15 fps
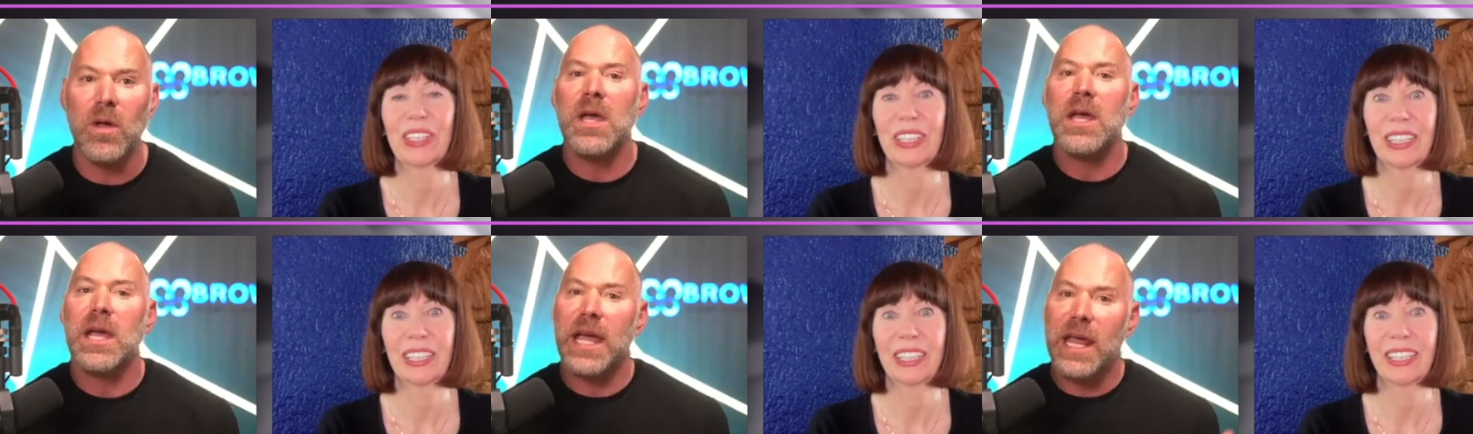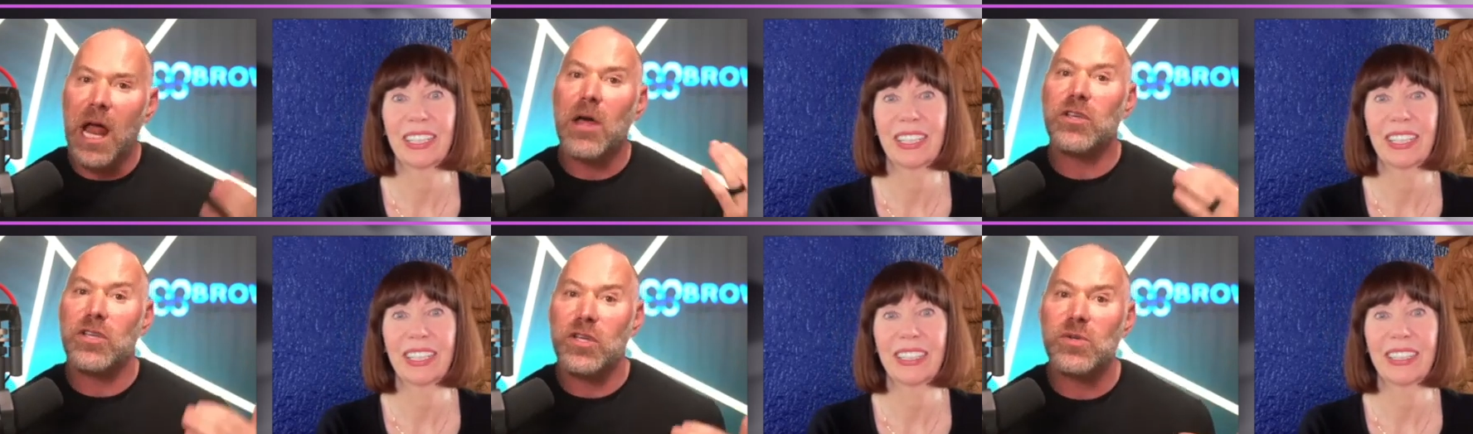Speaker 1: and I'll
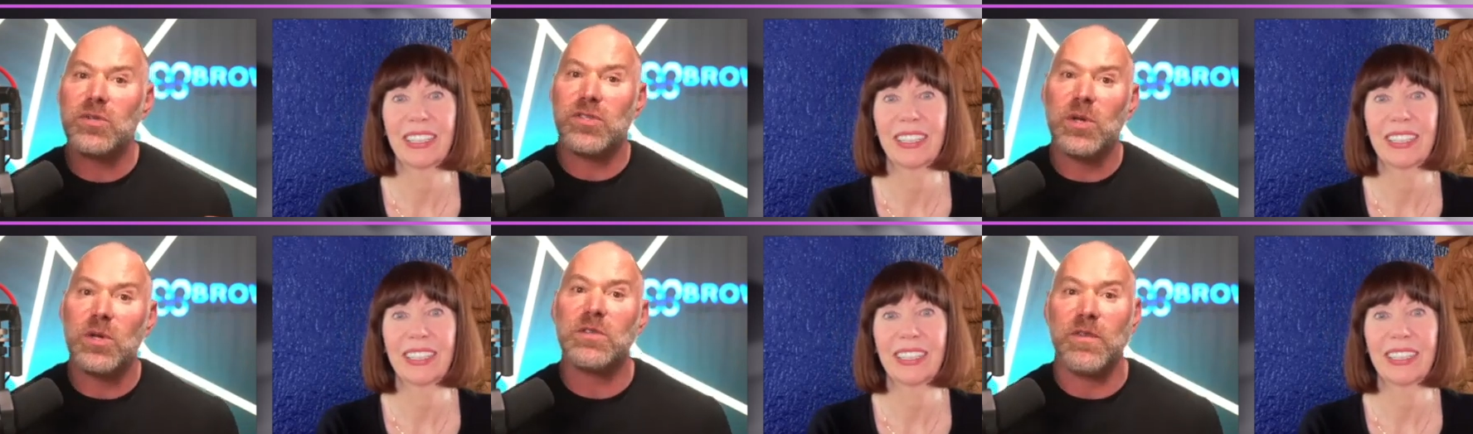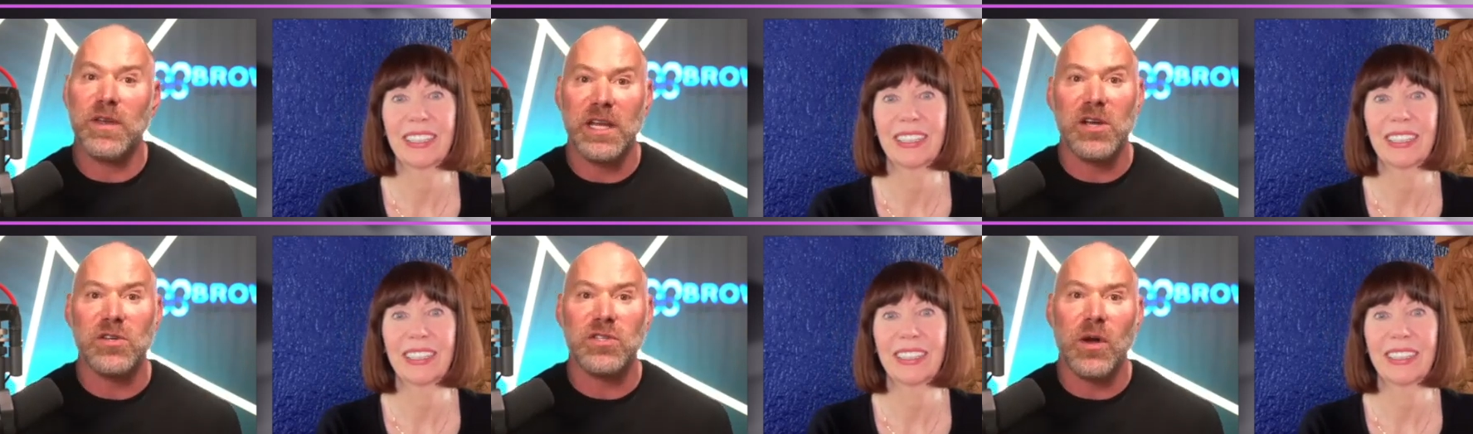use those
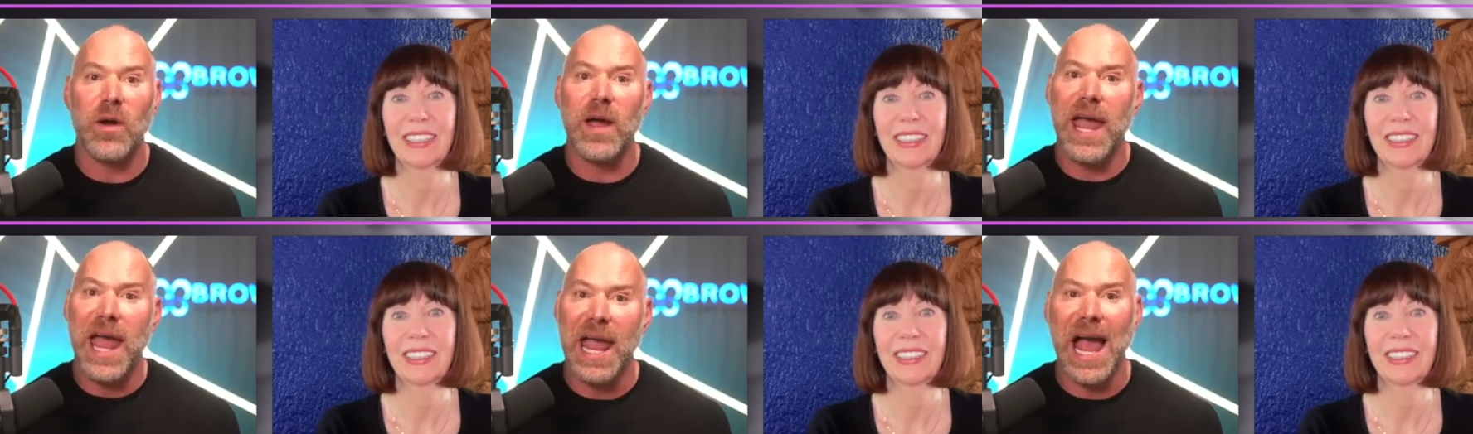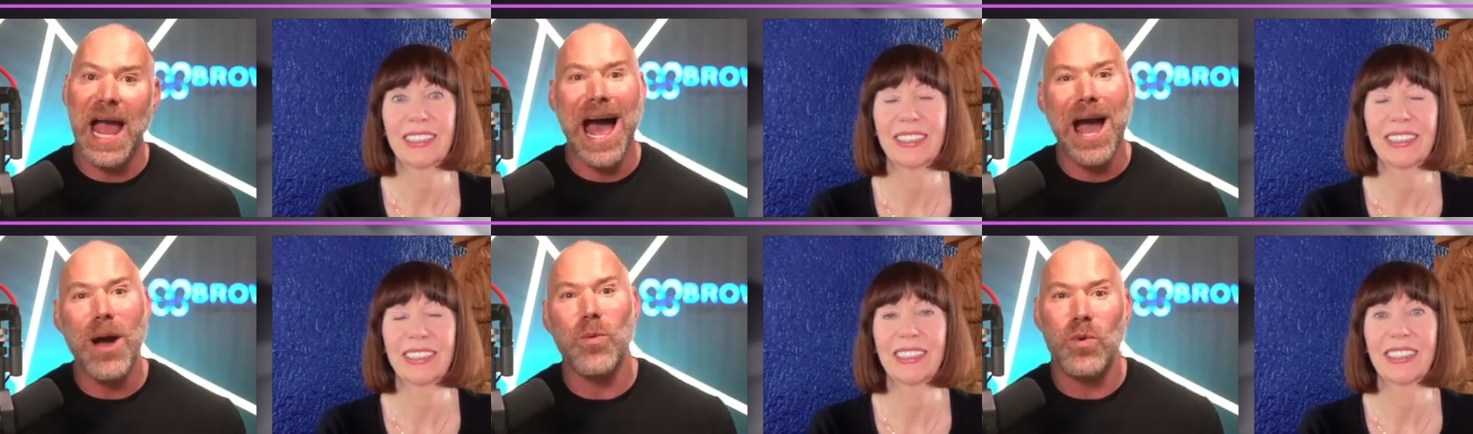videos to go hey I
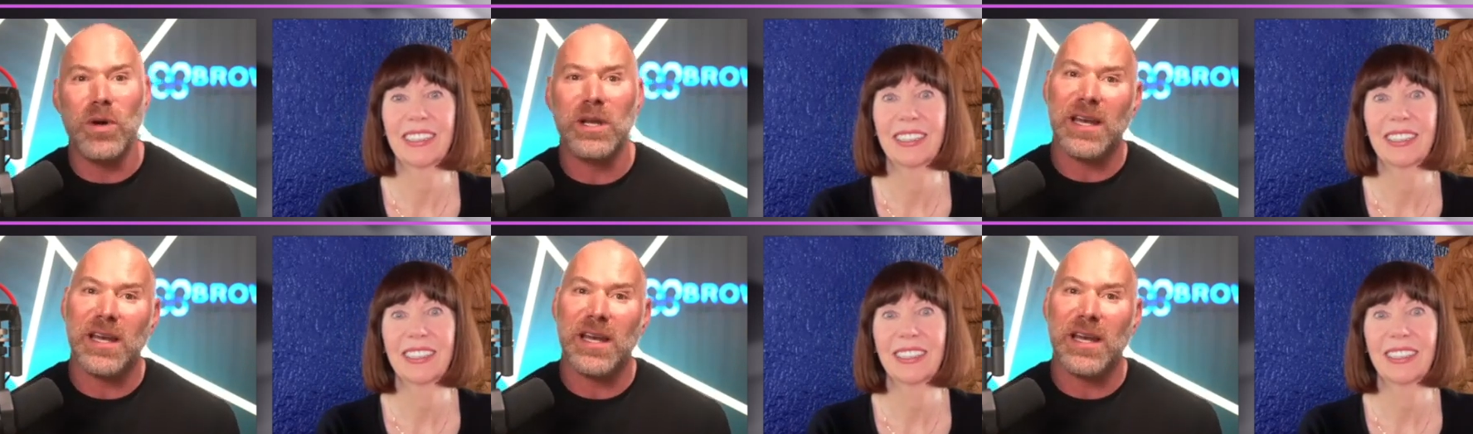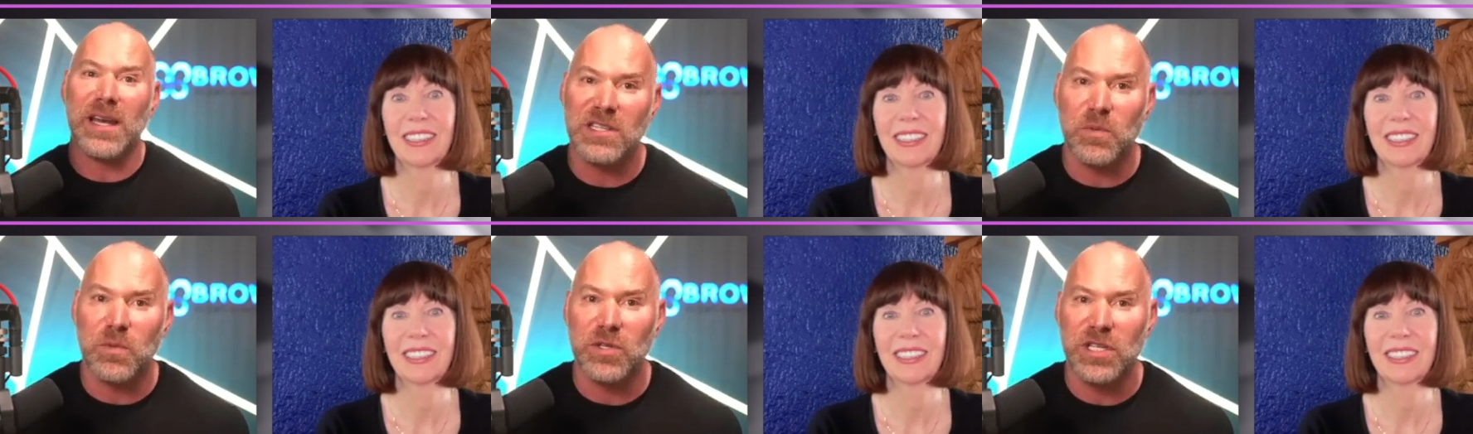wouldn't have this
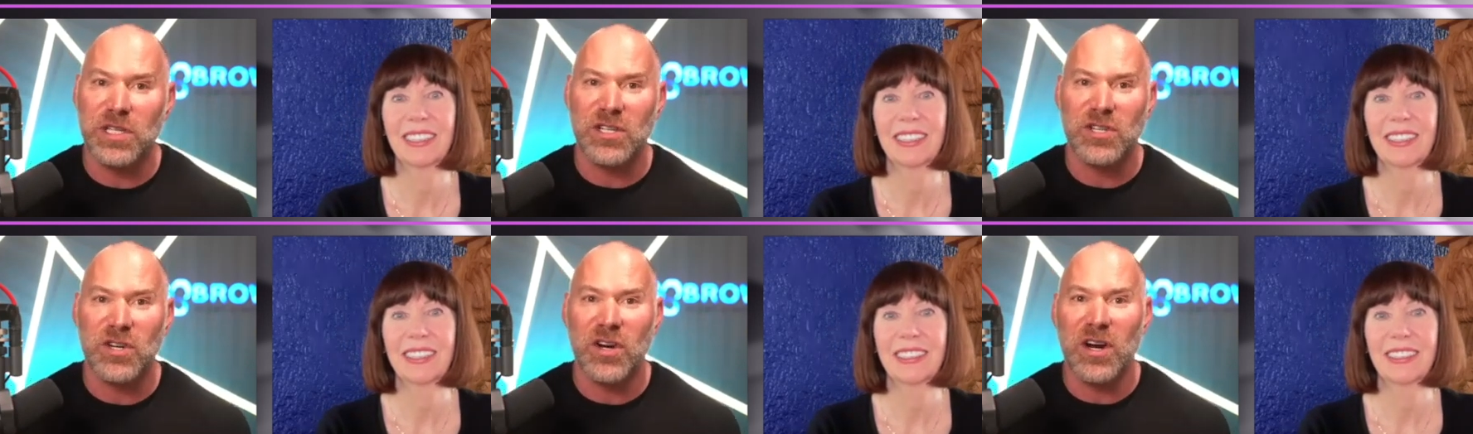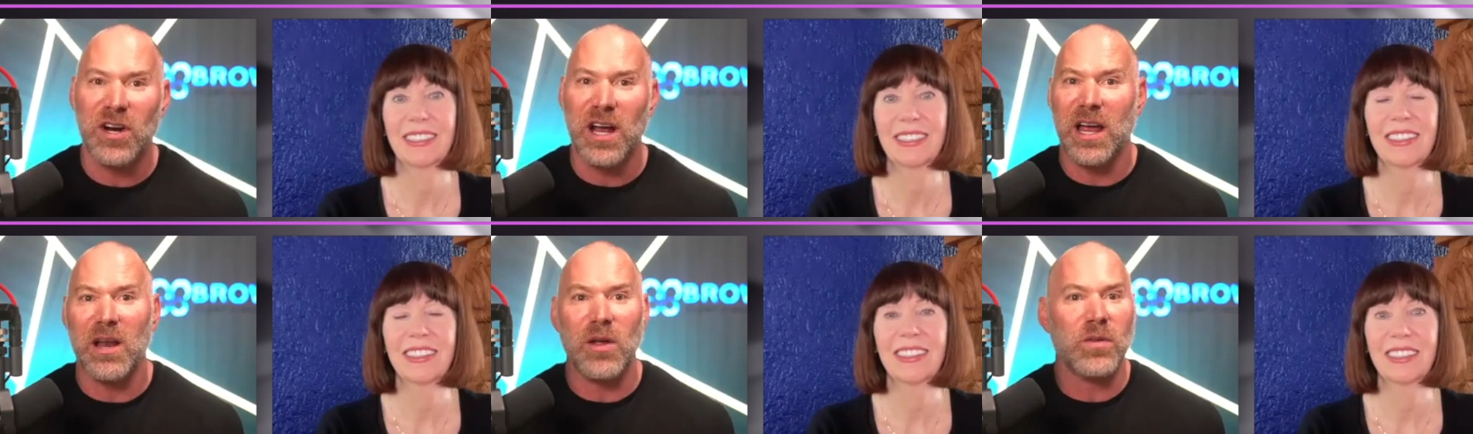procedure I
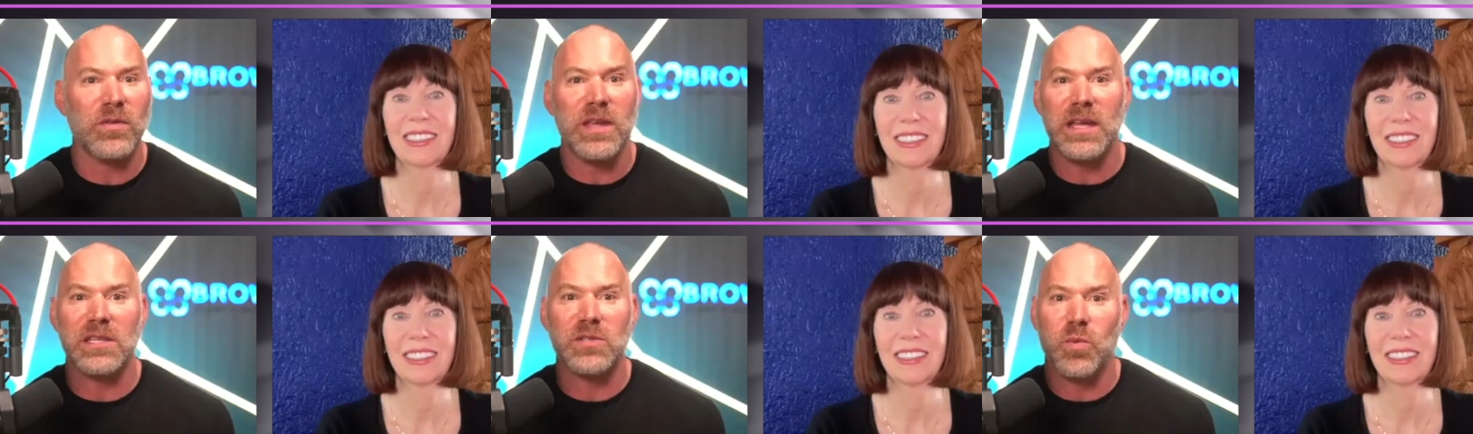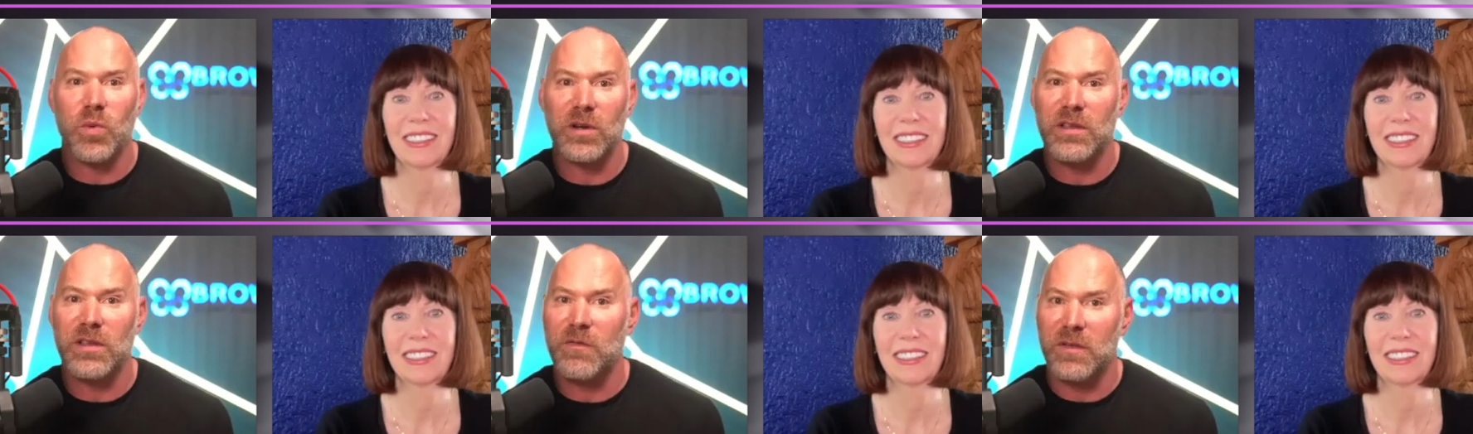don't think it's worth
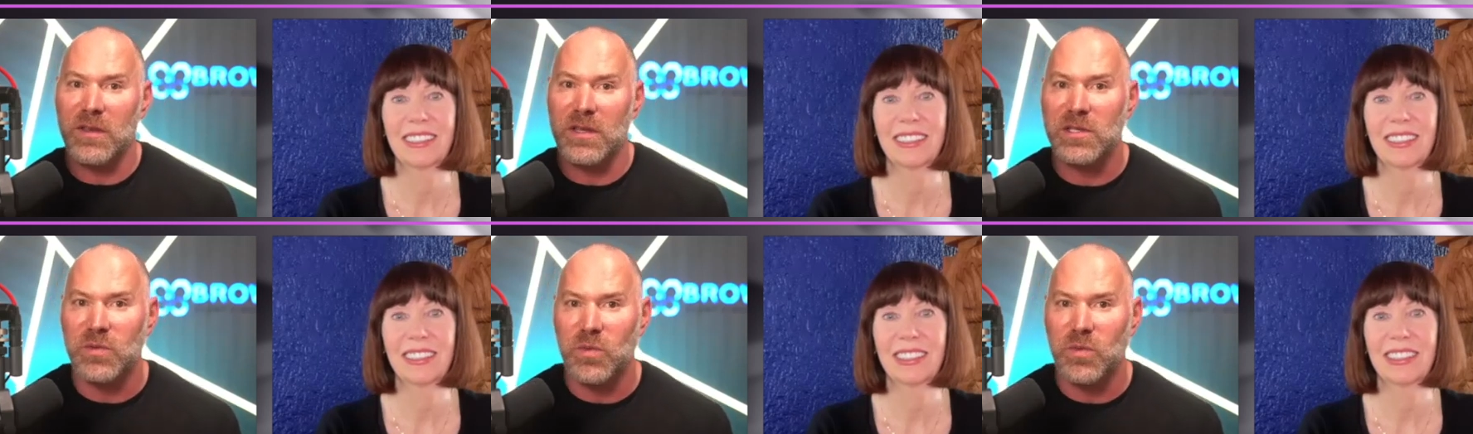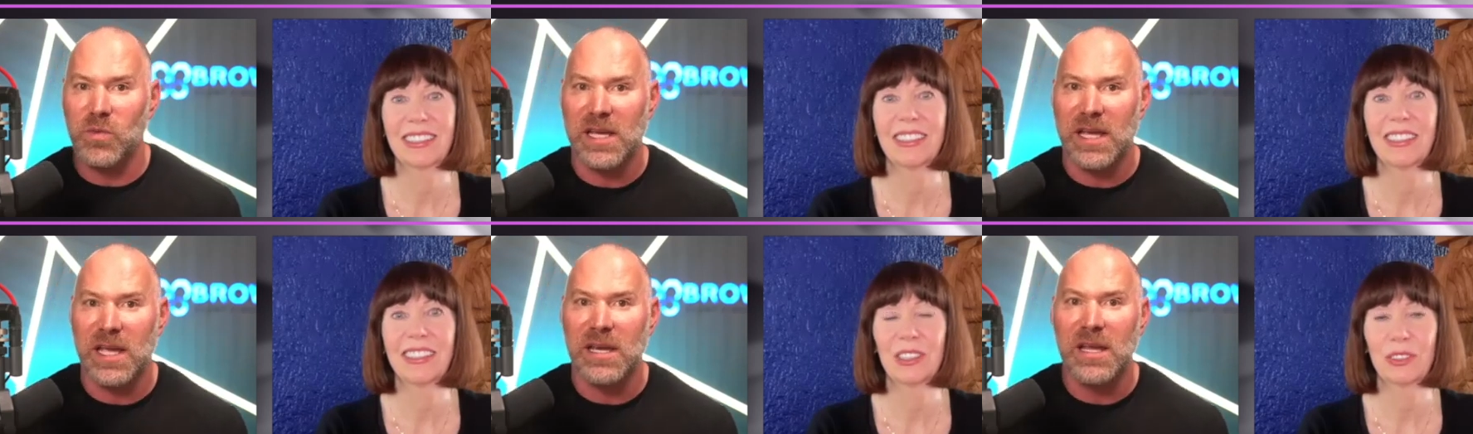it for this
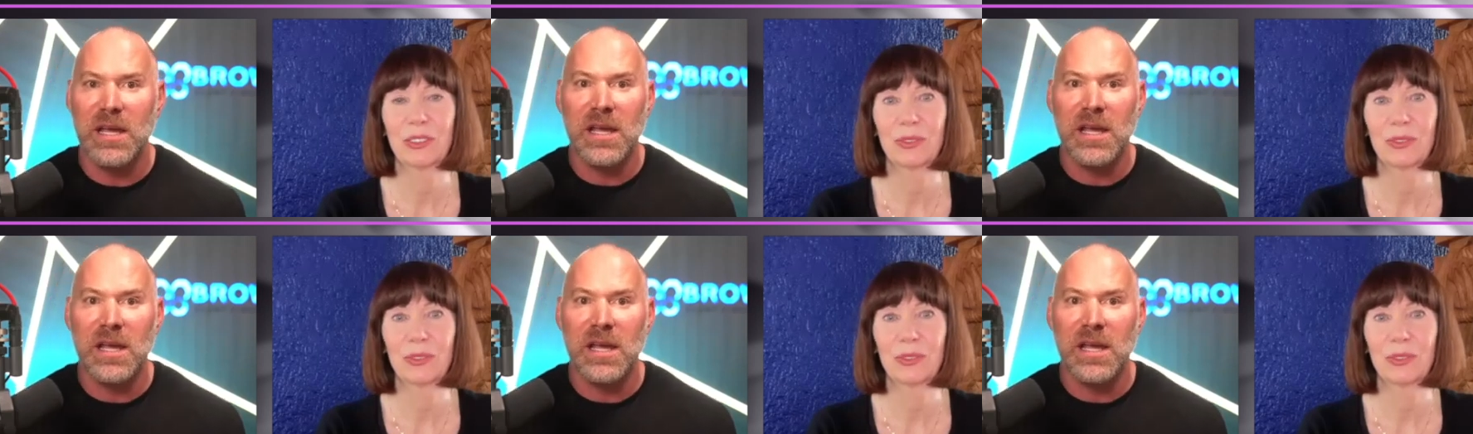reason